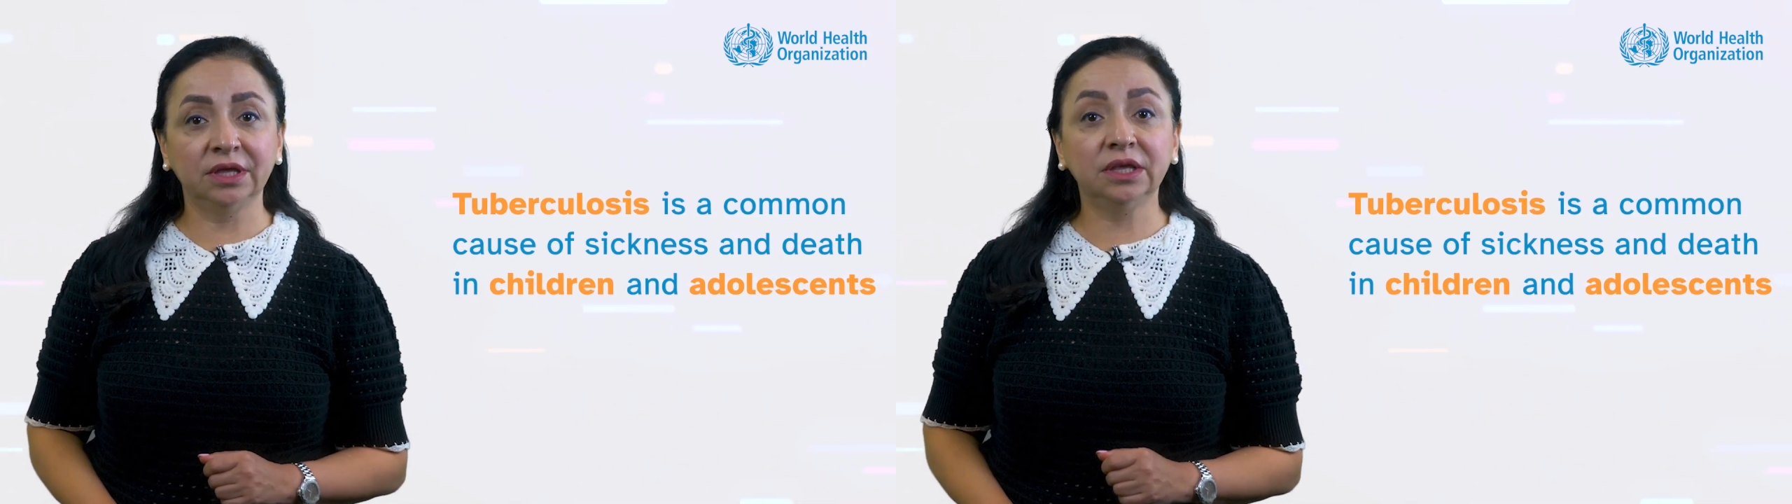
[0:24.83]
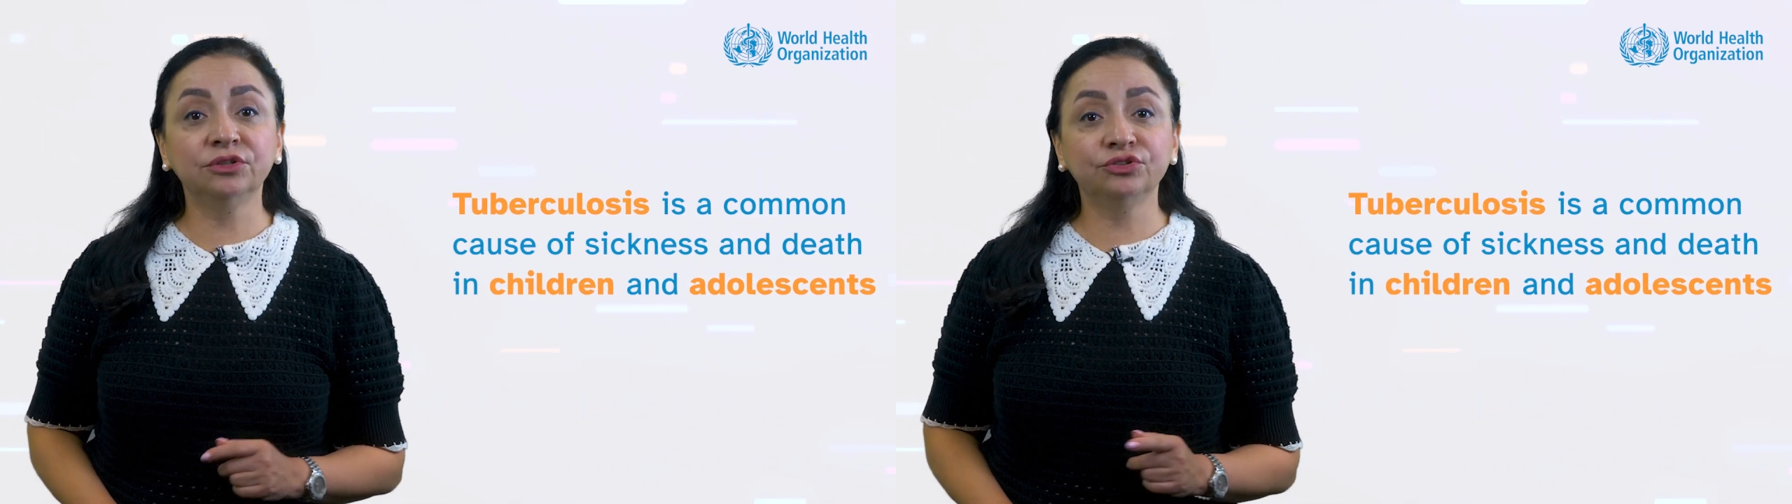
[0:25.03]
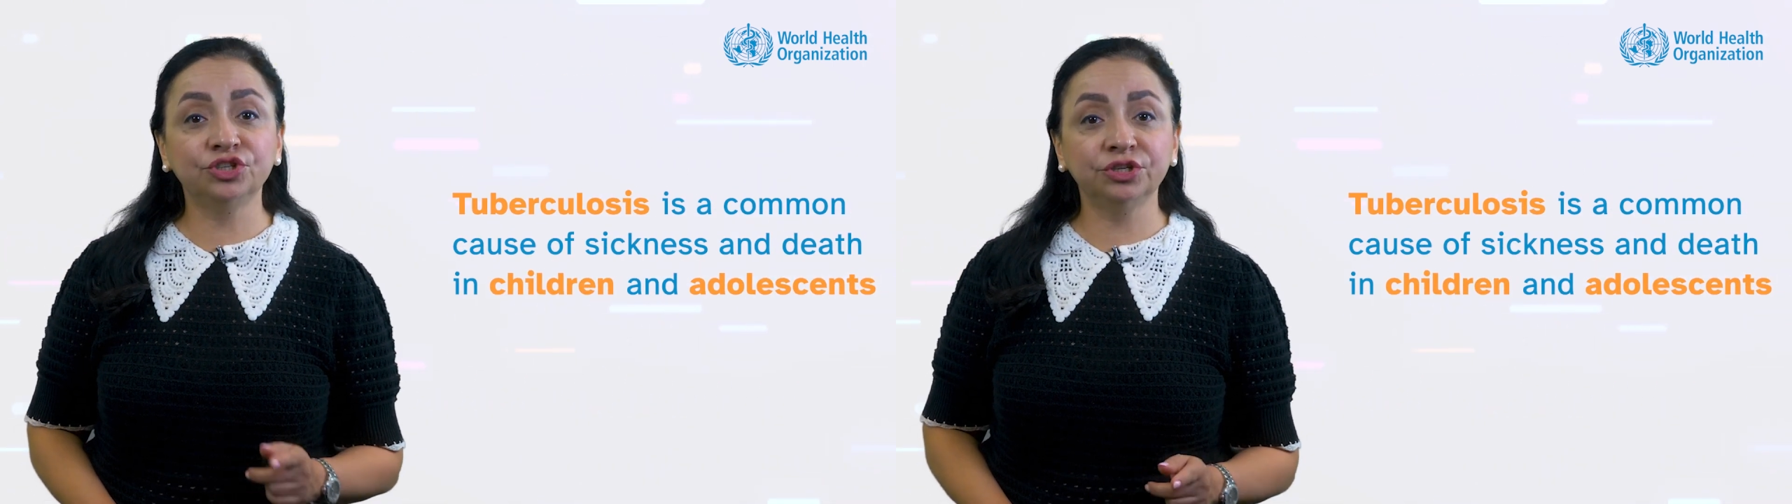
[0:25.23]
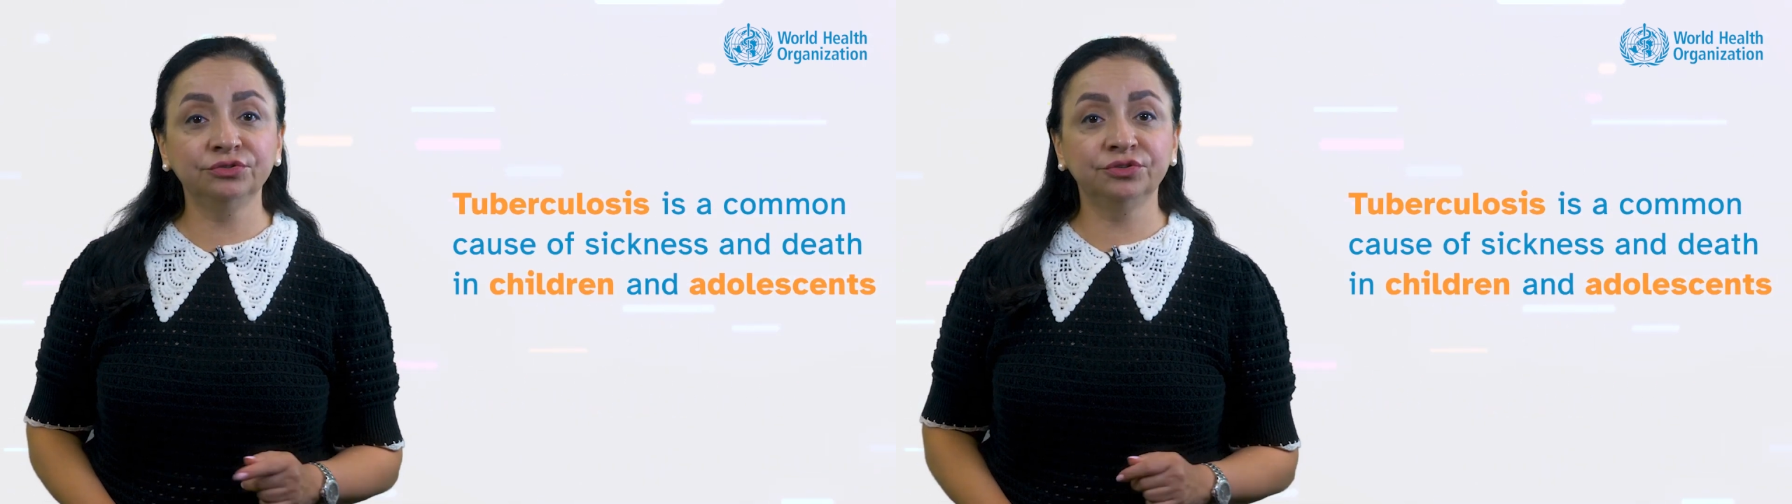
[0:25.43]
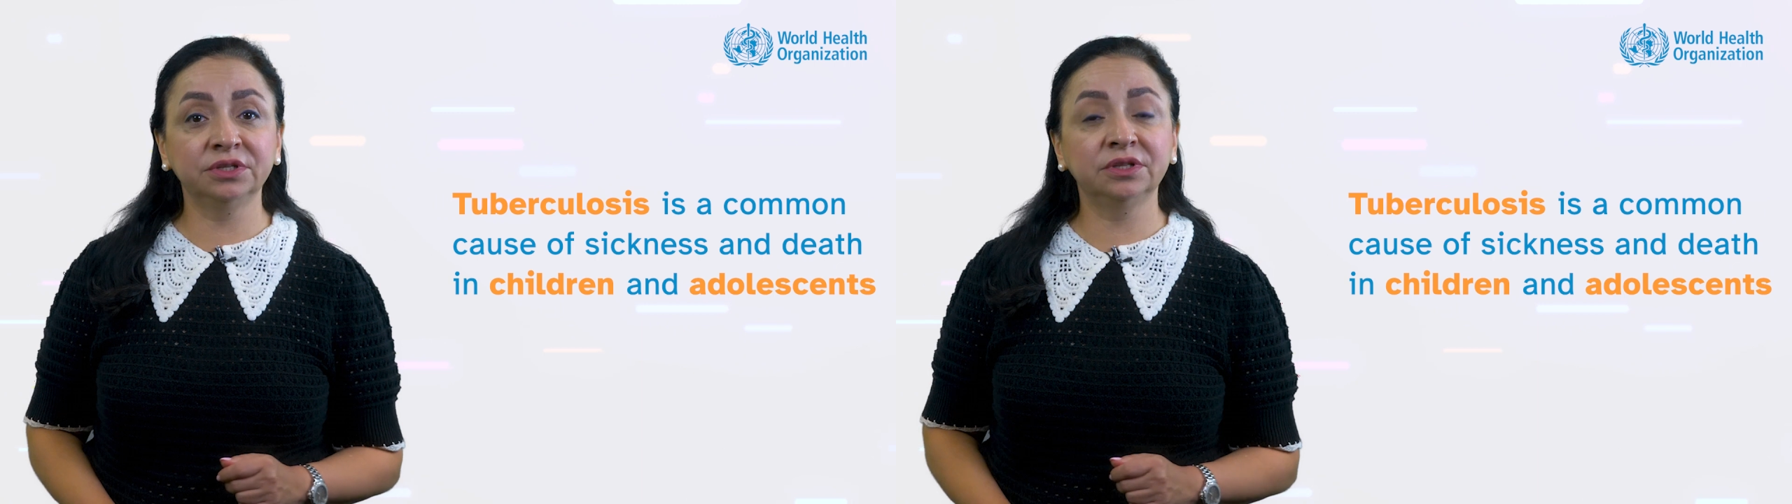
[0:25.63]
in
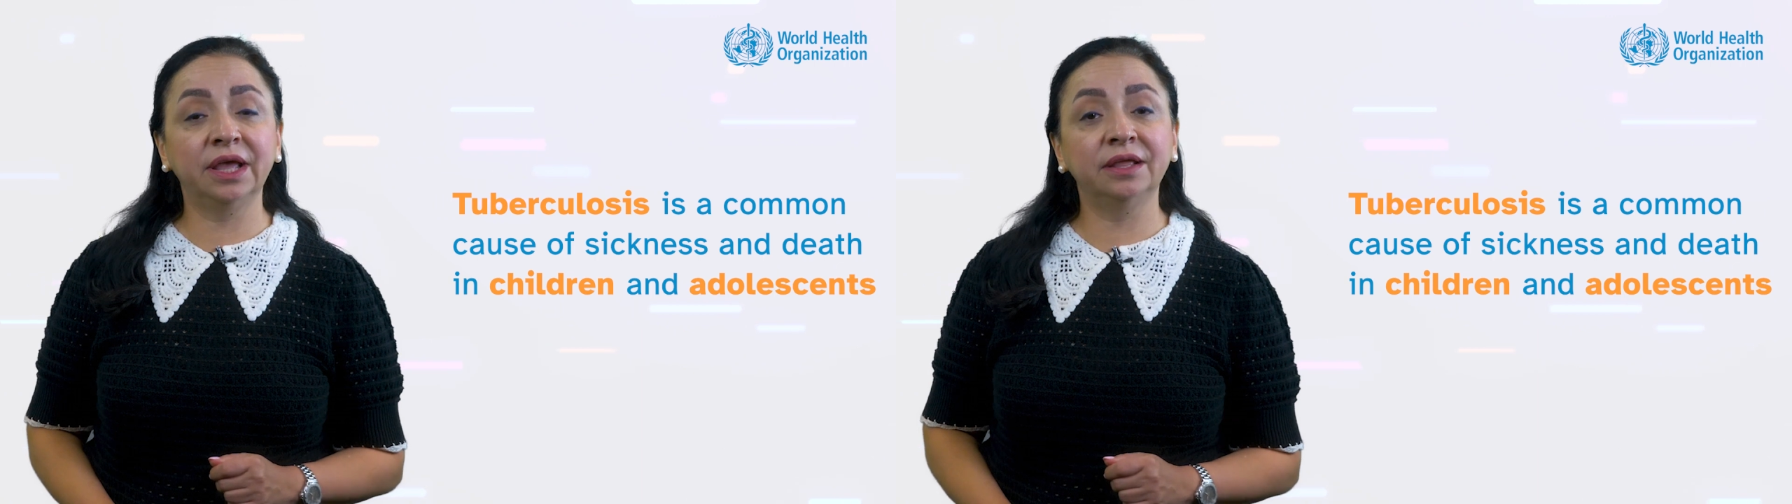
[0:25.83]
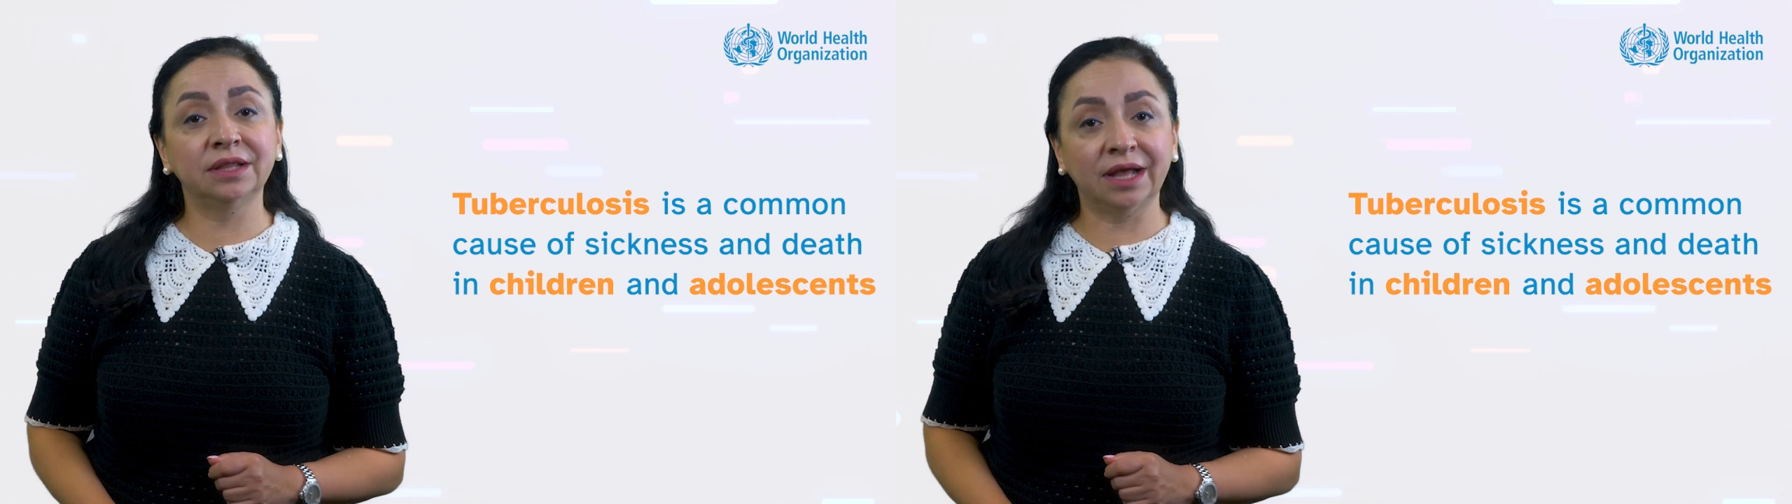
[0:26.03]
children and